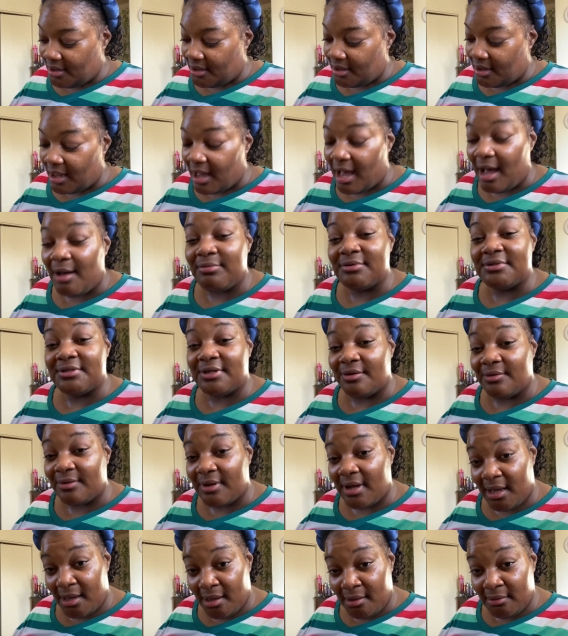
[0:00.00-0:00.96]
i was gonna
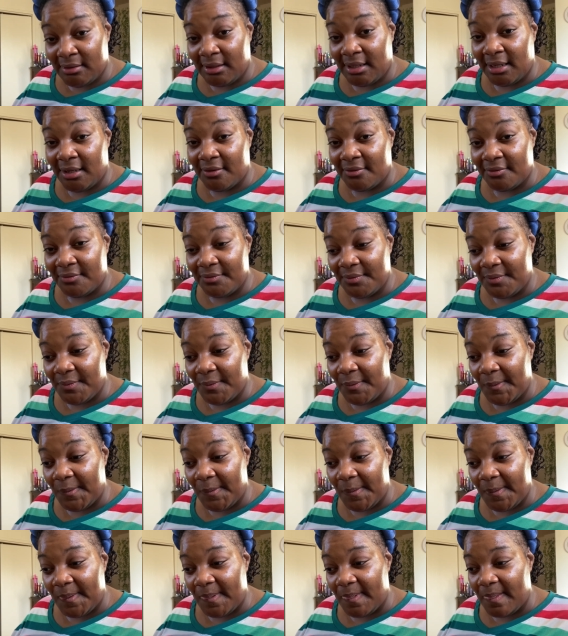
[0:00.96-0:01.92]
call low
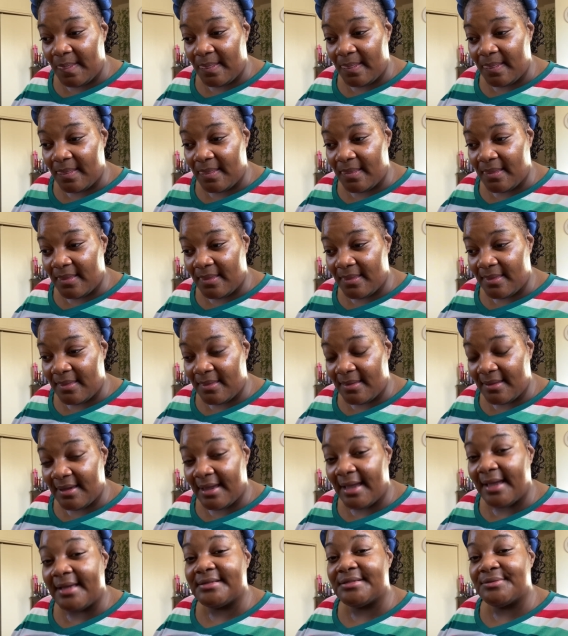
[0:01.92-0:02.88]

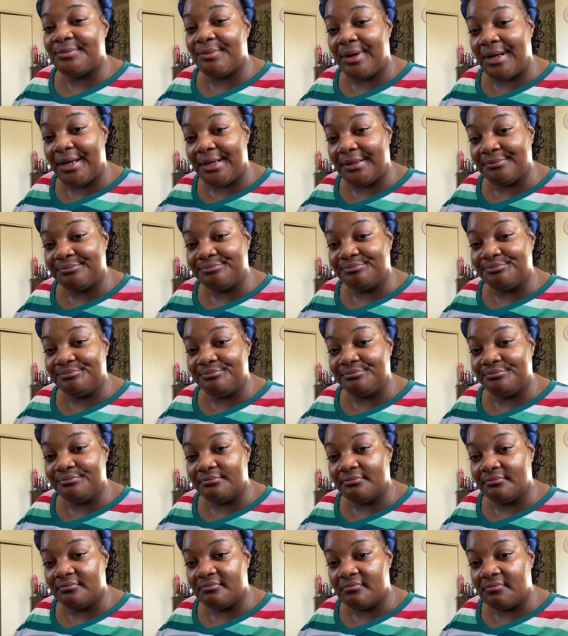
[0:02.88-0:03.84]
guess why
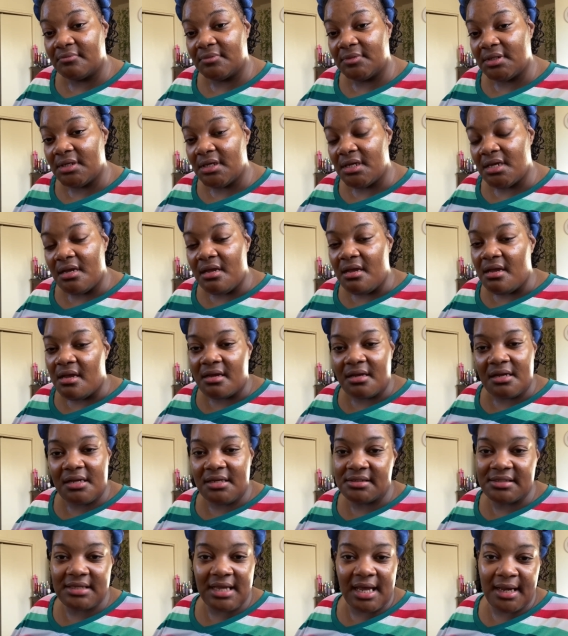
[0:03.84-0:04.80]

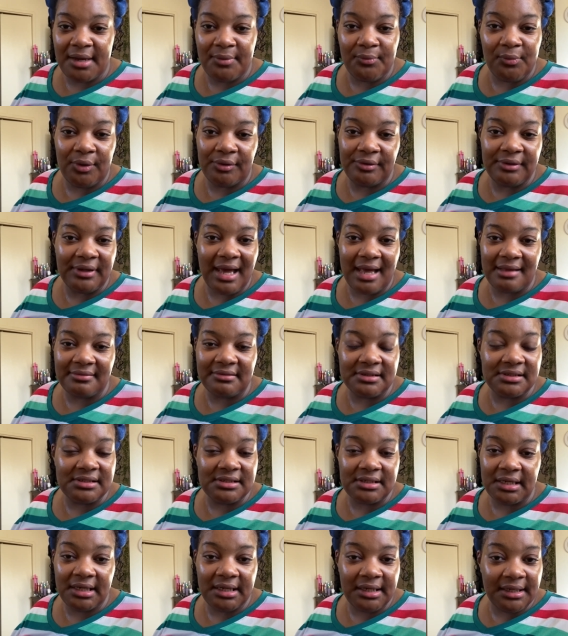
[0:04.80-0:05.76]
because i ain't want to have to
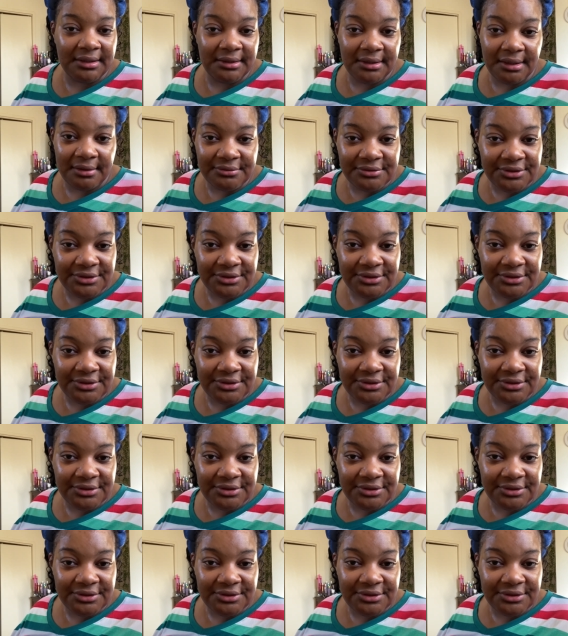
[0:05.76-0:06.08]
scan no